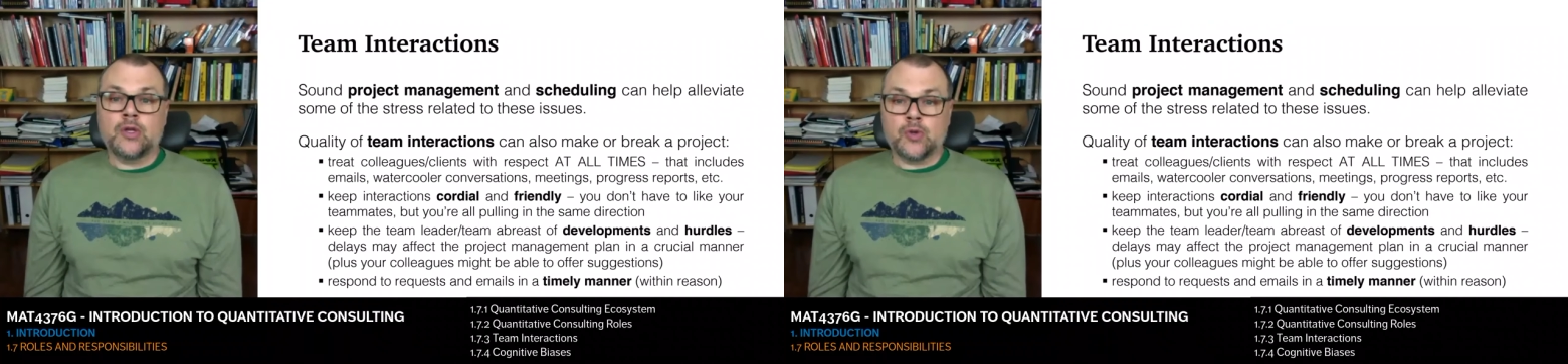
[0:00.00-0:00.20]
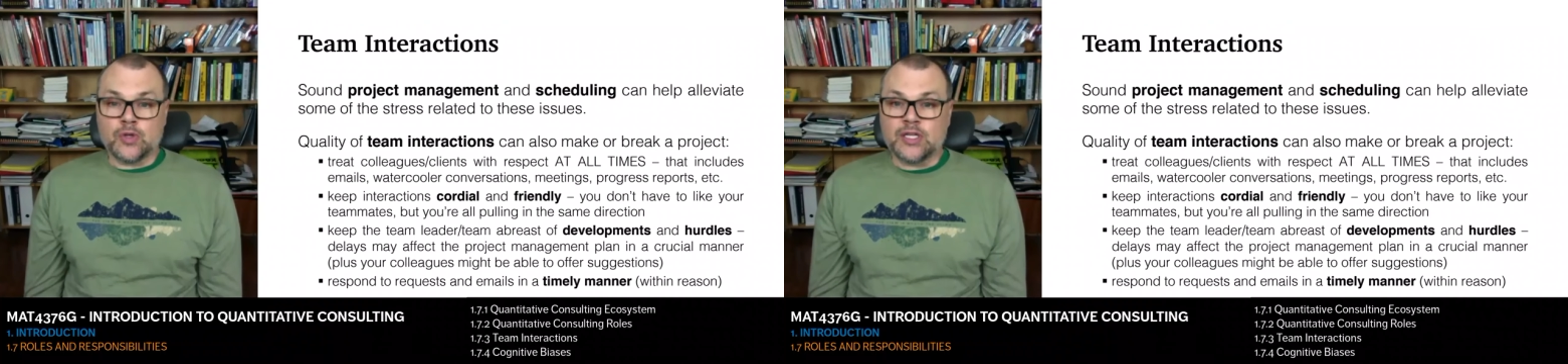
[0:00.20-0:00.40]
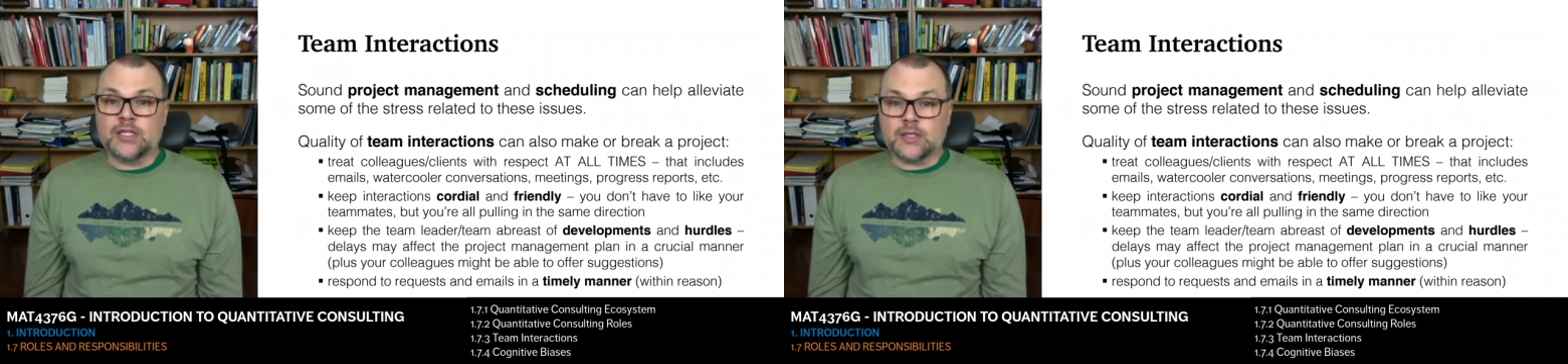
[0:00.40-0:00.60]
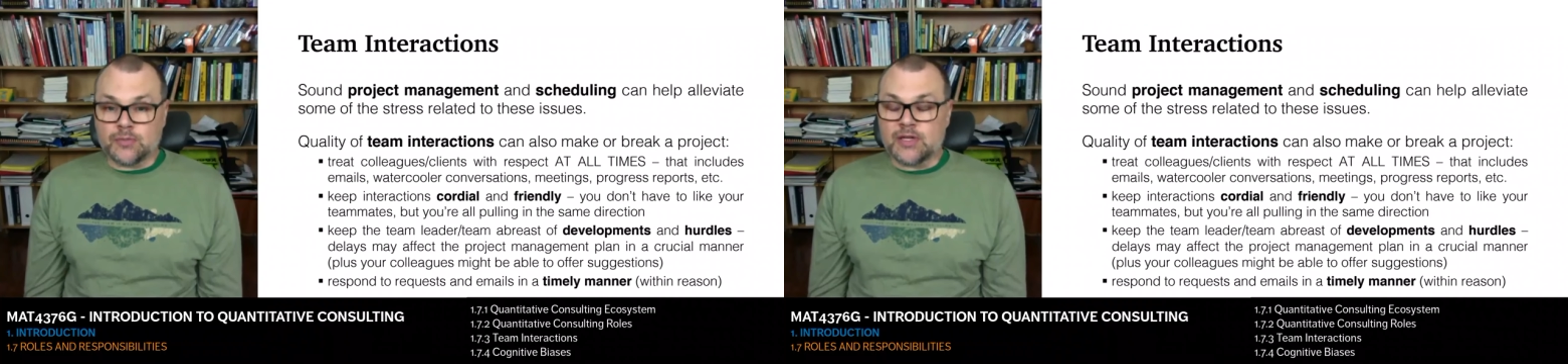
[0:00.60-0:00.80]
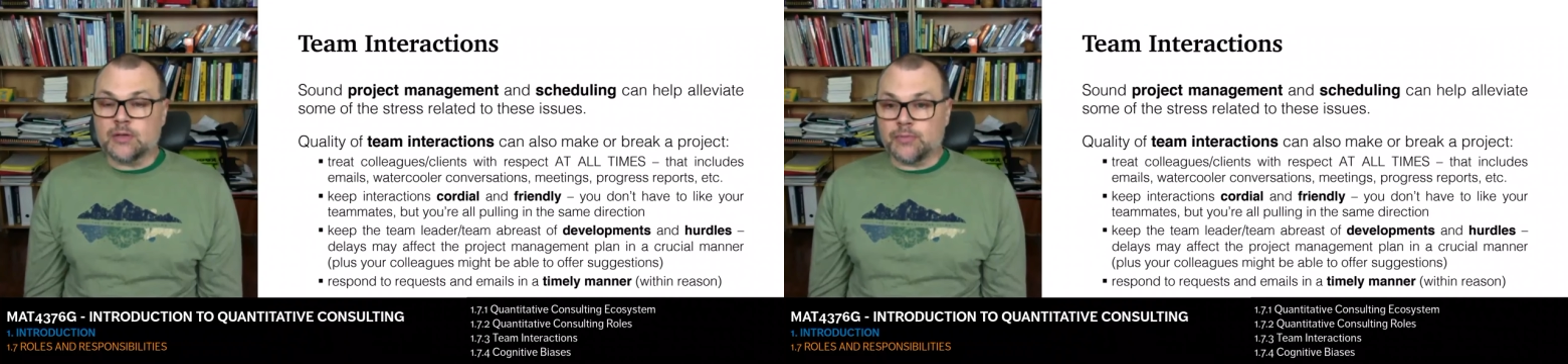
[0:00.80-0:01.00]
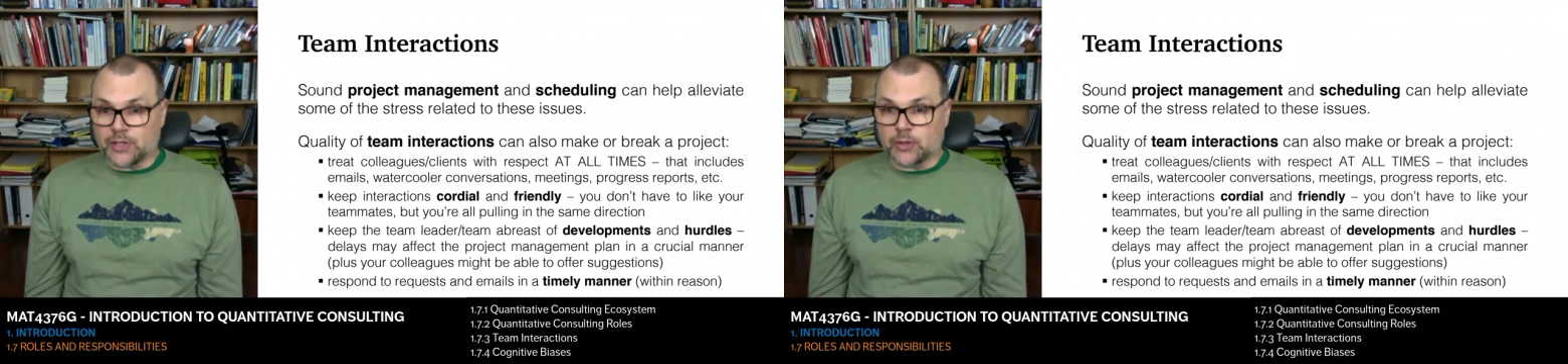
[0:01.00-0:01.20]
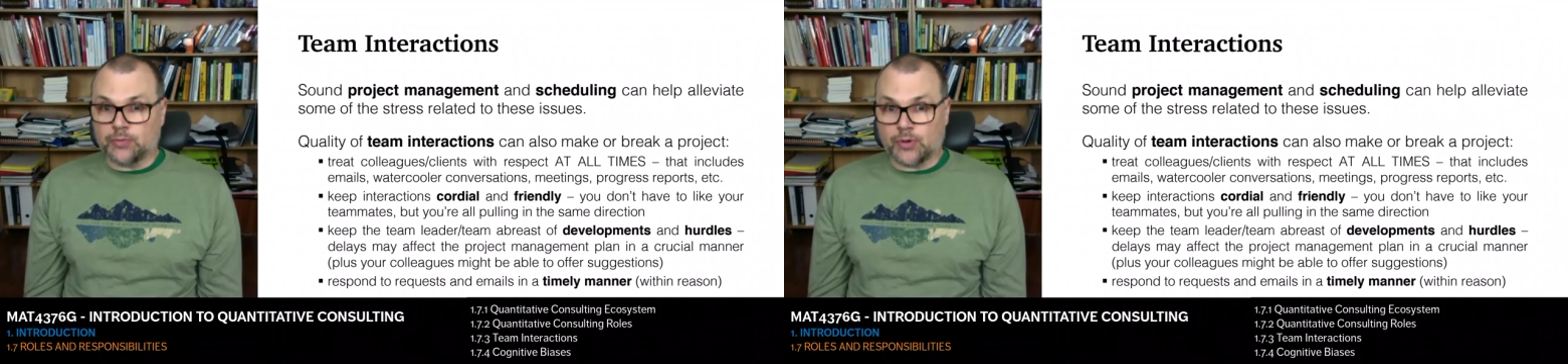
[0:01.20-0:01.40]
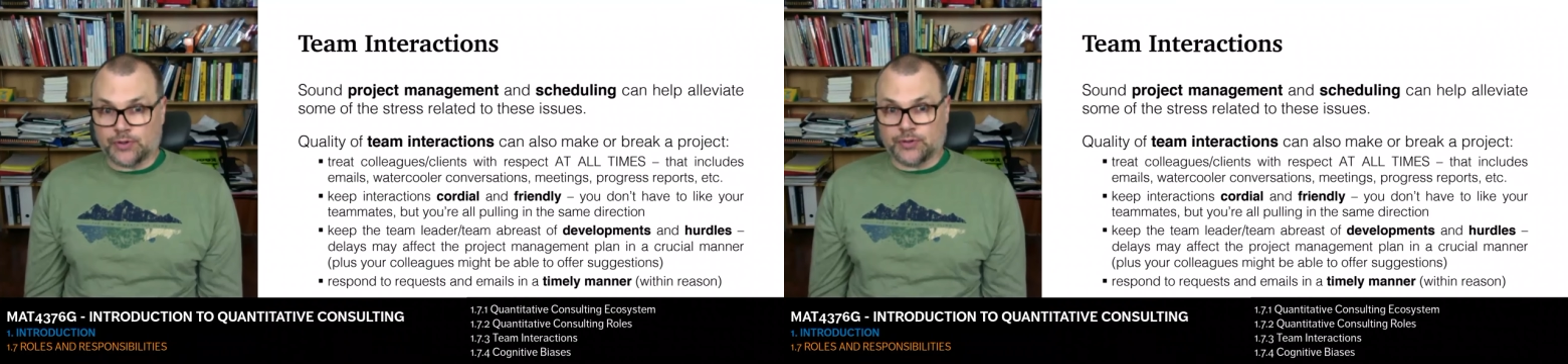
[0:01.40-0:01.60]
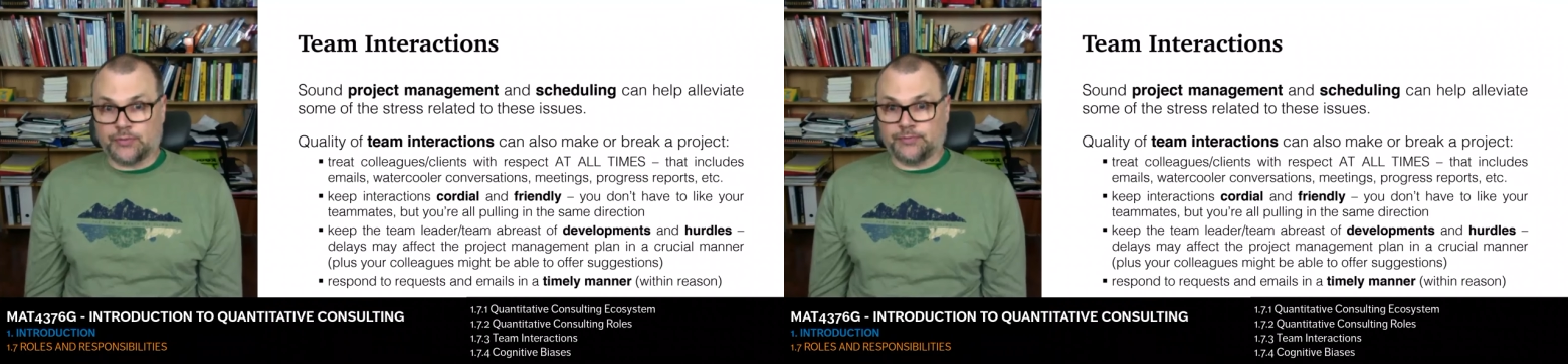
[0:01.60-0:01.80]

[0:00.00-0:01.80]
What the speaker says: you need to be the bigger person.